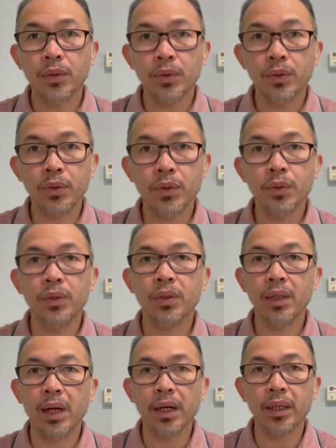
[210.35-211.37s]
to
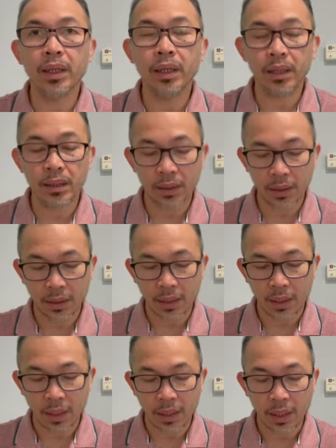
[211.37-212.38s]
guide us
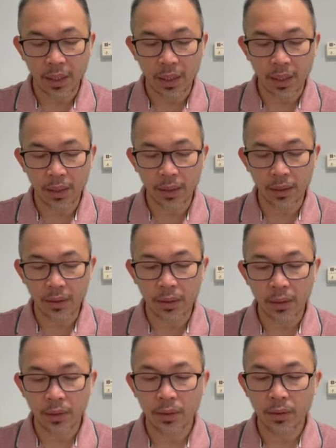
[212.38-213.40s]
and
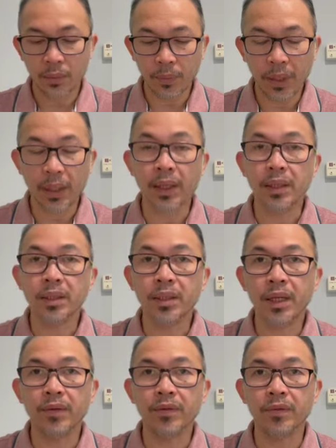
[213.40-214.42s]
to make us
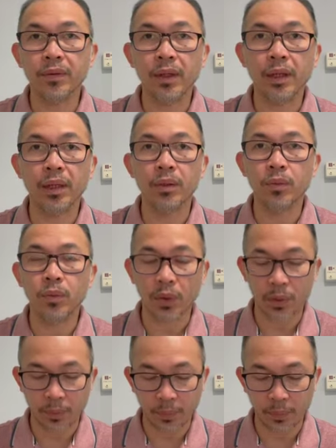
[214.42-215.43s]
safe at work.